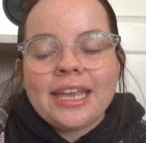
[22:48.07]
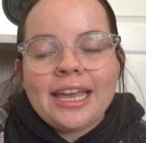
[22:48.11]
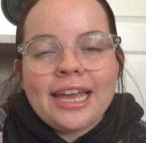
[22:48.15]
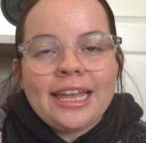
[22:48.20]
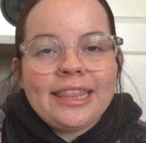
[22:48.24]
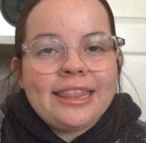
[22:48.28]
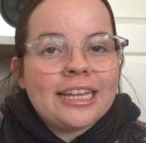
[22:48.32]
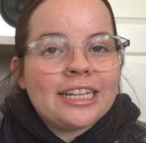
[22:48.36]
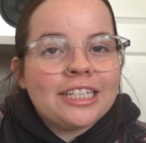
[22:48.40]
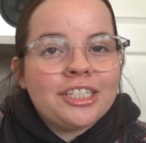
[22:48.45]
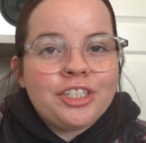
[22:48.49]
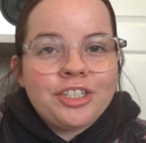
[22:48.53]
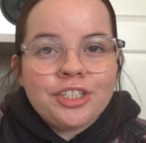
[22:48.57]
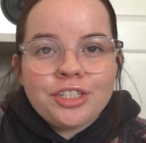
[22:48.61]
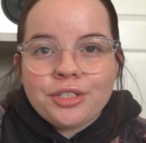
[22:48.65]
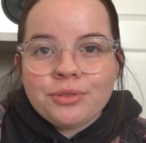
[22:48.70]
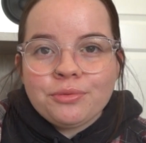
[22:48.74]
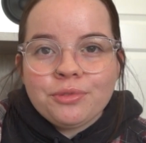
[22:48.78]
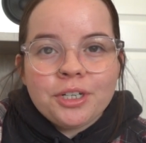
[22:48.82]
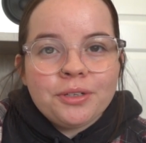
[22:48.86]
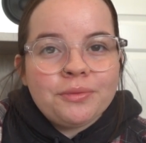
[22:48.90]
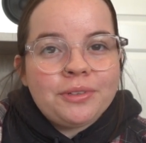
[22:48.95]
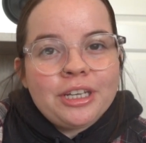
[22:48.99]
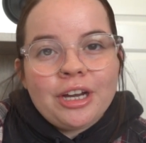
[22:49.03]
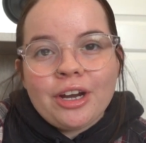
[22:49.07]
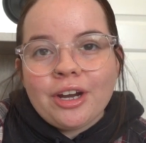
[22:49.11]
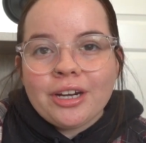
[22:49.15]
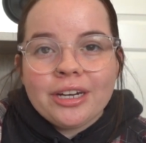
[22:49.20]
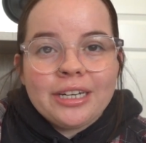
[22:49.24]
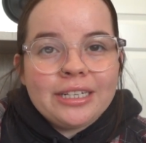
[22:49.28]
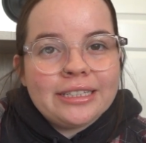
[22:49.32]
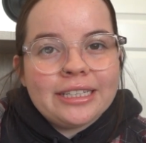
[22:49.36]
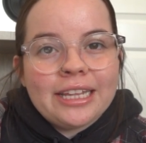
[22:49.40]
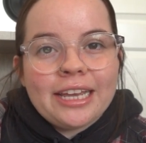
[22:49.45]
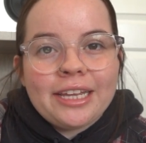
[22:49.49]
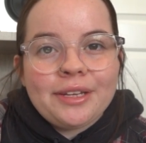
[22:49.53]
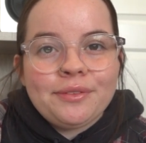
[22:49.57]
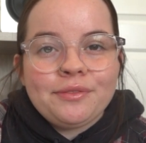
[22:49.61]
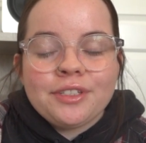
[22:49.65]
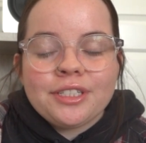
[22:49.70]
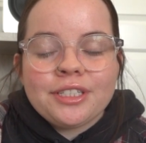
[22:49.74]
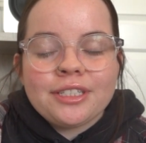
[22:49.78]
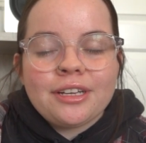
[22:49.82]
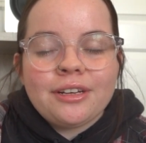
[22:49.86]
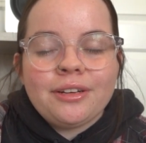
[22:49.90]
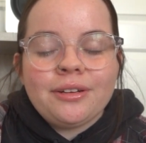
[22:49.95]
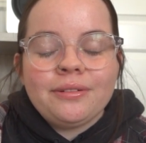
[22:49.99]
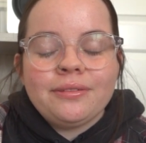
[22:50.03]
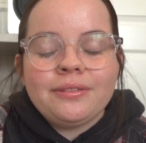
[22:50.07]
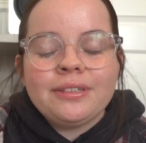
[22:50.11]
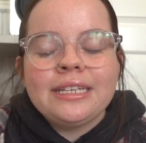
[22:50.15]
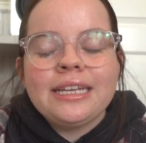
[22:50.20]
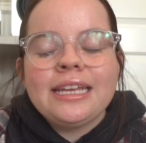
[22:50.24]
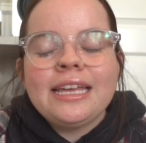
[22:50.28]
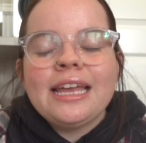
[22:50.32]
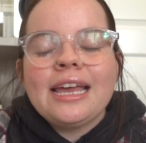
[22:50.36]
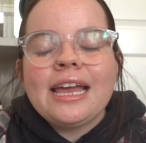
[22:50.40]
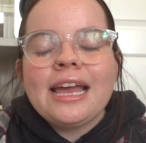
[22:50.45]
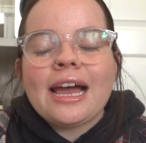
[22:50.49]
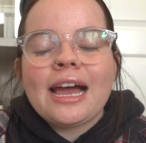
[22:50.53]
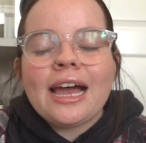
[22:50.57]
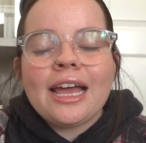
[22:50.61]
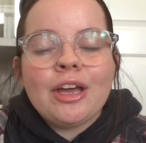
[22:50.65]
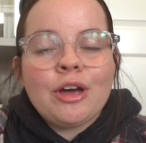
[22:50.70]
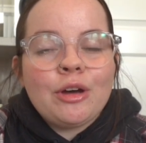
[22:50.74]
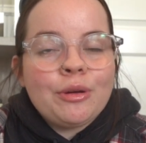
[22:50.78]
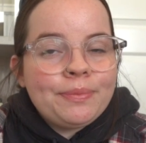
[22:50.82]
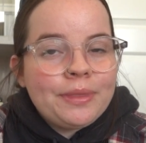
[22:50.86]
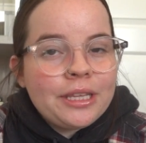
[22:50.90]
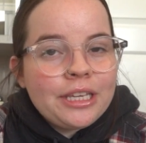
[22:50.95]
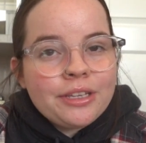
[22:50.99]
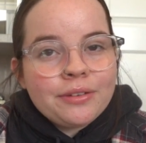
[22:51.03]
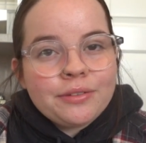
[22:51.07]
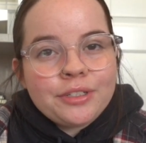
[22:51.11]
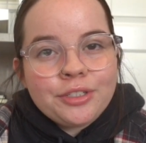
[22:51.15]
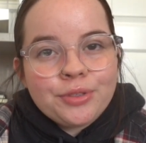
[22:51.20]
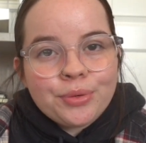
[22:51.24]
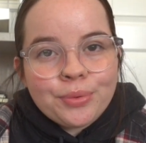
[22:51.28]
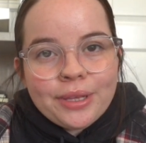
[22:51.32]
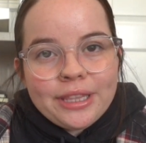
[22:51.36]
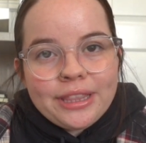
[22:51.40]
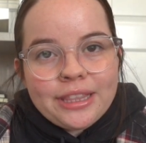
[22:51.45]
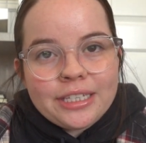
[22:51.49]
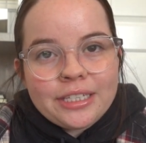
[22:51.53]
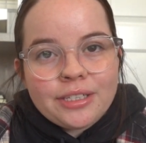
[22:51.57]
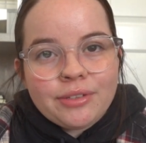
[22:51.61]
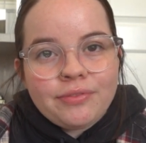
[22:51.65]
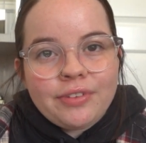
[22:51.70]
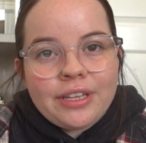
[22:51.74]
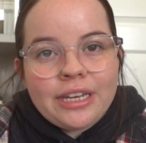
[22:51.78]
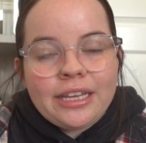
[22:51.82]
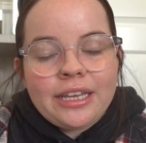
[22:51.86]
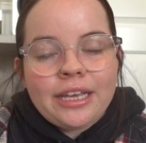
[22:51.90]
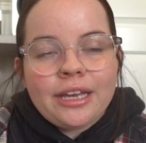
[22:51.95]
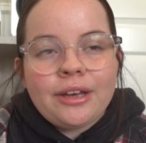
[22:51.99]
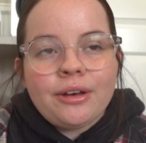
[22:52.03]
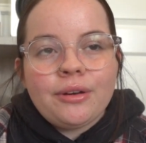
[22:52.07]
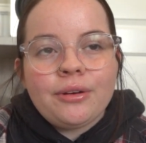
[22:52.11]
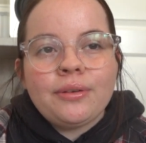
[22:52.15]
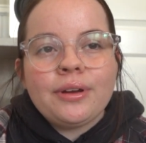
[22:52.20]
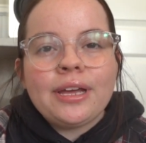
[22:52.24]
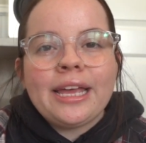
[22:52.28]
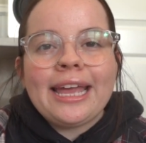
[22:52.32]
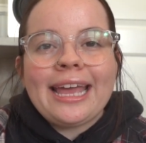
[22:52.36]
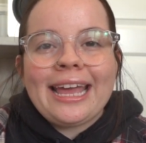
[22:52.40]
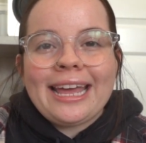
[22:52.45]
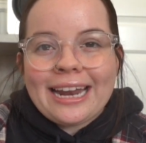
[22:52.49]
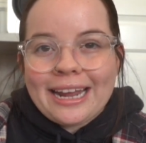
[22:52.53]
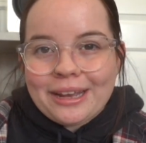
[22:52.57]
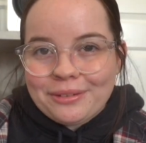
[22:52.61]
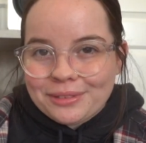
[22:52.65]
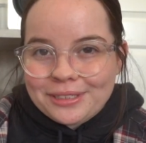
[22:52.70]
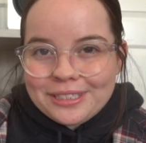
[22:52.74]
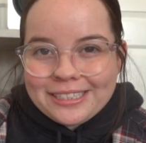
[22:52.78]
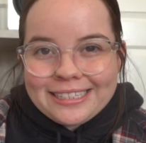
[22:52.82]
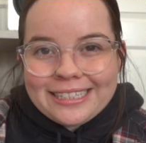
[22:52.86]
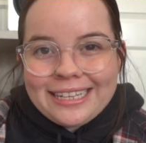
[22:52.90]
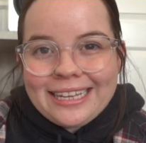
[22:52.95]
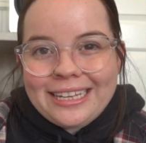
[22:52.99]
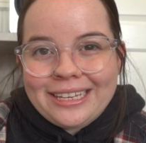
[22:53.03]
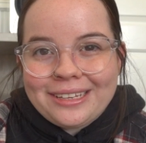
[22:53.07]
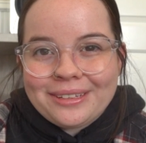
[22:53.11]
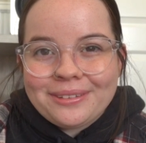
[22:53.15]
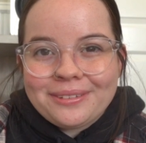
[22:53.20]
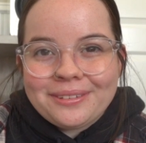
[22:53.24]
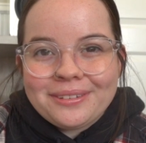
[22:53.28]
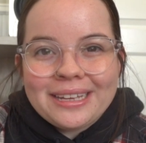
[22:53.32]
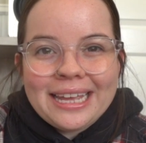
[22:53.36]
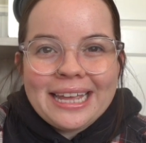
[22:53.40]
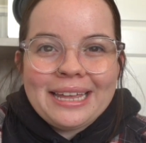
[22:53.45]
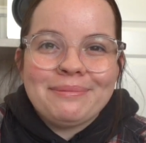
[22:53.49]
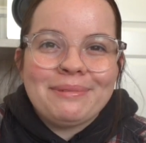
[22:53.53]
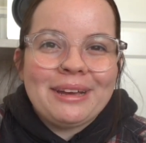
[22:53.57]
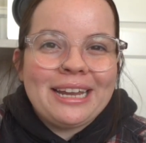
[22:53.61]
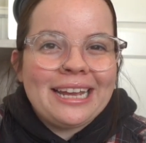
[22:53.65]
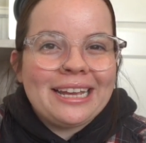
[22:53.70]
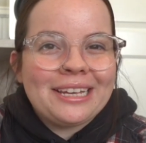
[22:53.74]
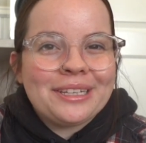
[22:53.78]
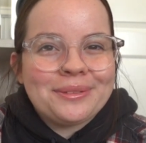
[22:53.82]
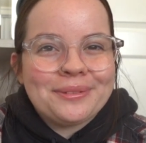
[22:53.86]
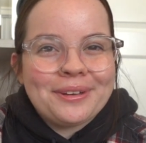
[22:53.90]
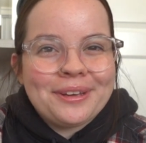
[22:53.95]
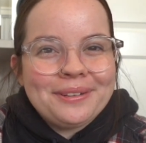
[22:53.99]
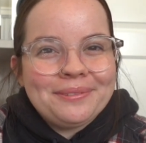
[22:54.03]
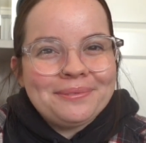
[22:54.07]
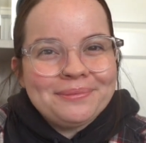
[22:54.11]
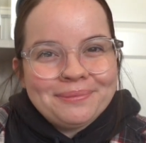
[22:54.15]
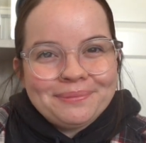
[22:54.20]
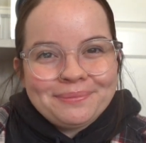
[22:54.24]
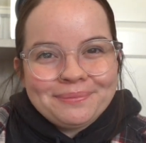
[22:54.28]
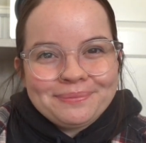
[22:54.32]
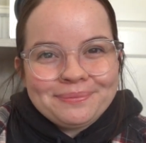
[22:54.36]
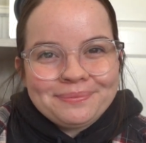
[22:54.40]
And that's just where we are in life. So I hope that you enjoyed this video, and I will see you in my next one.